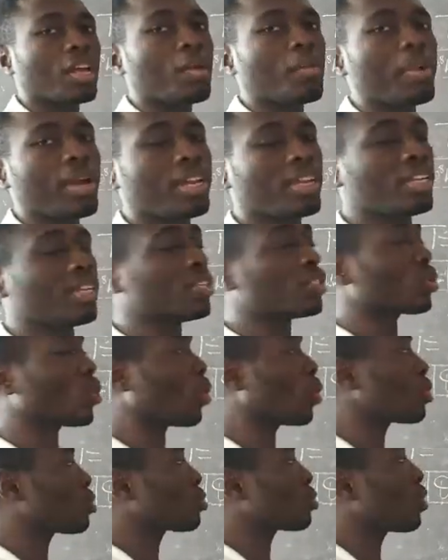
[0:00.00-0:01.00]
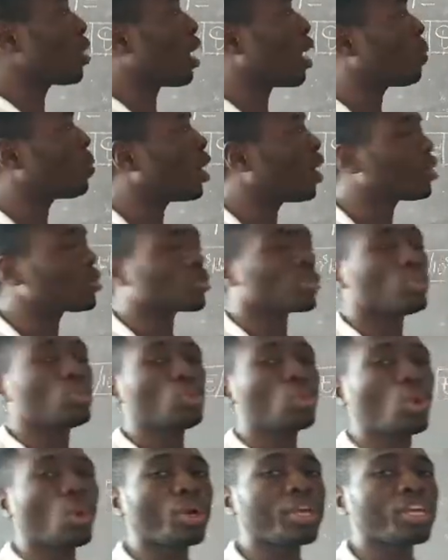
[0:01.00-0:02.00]
but it is also about
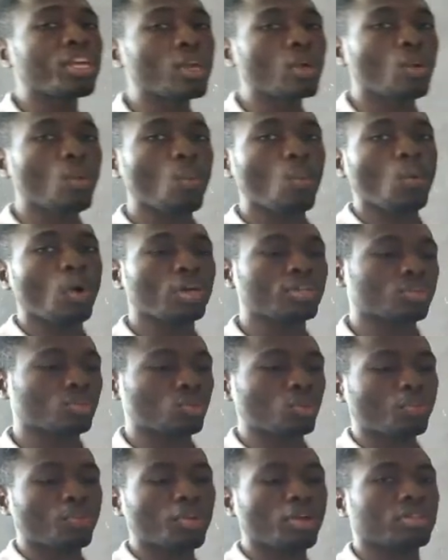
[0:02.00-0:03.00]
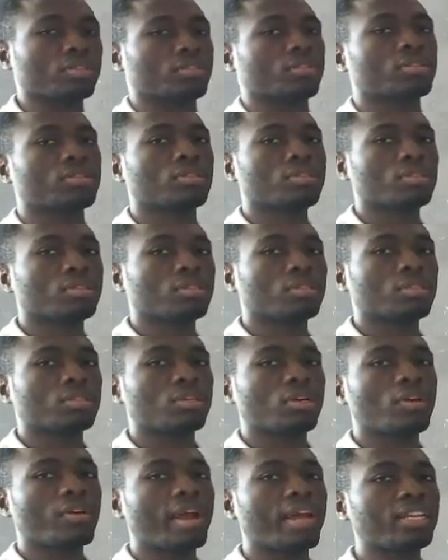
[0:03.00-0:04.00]
knowing what to plot.
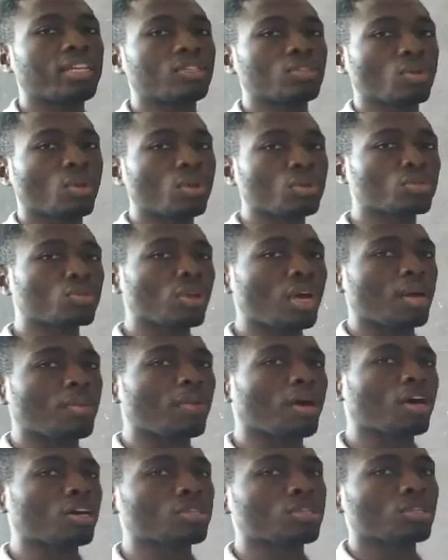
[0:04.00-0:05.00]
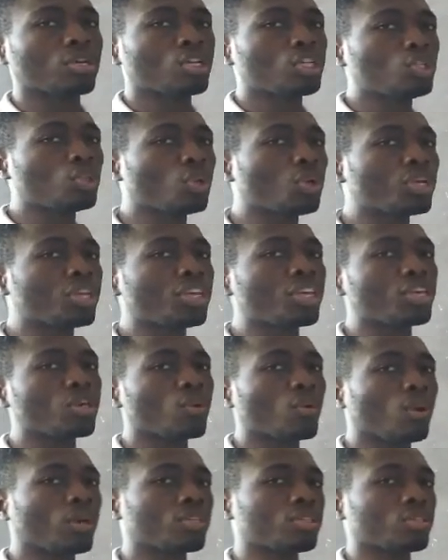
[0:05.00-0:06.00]
Alright, it's also about knowing
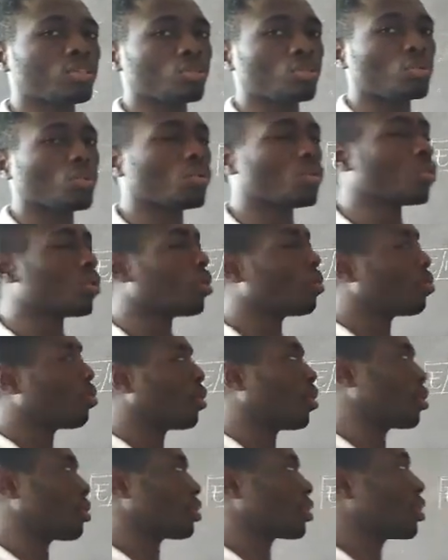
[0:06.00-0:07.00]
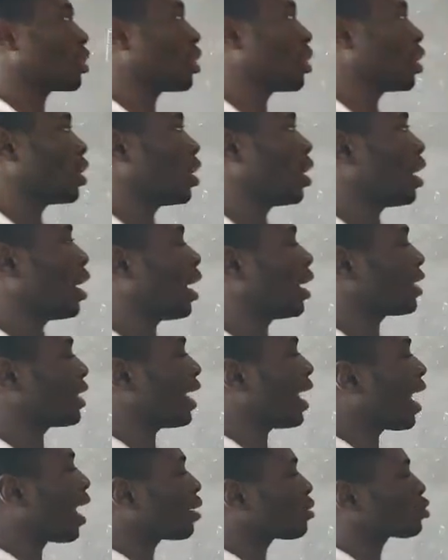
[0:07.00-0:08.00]
what to plot
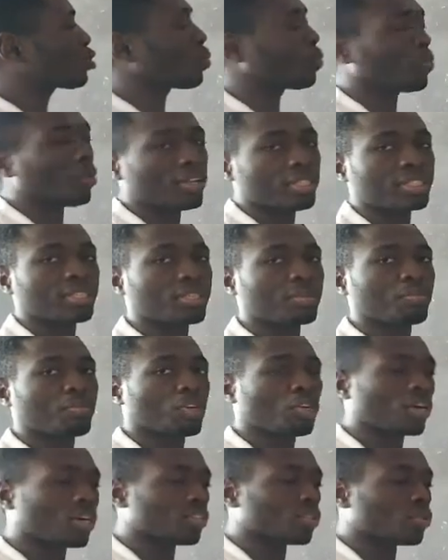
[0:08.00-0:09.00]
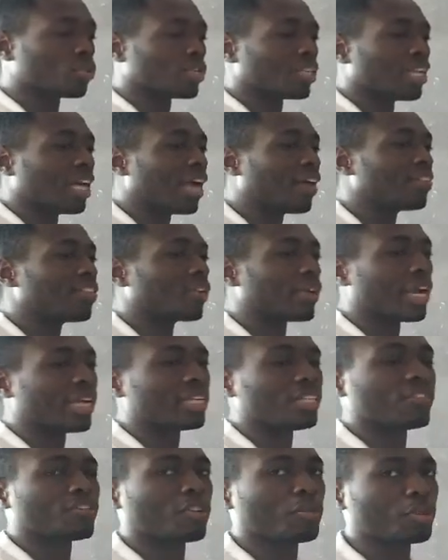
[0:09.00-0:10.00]
and how to plot it, because you can have the
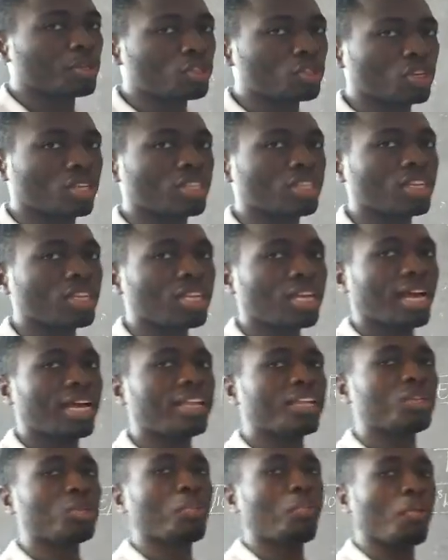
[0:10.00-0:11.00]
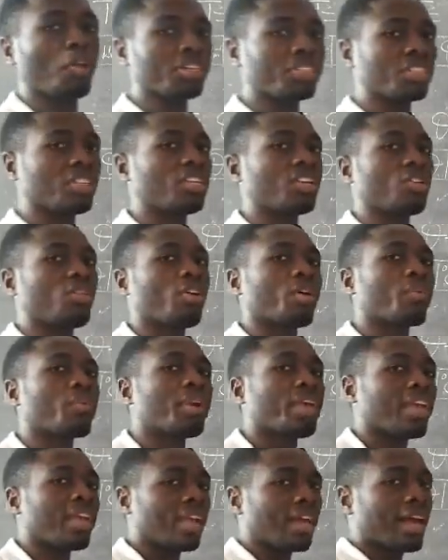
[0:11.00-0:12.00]
right information and then you plot it in the wrong
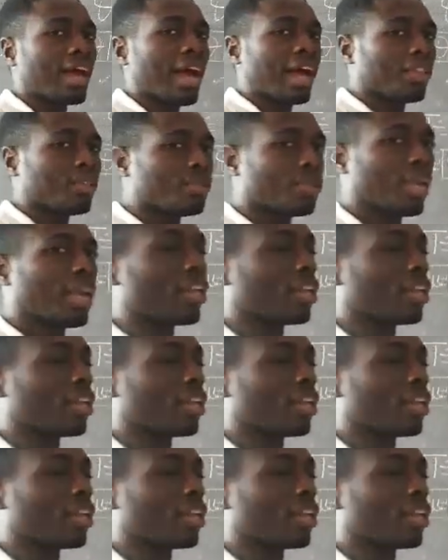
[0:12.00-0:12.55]
way and you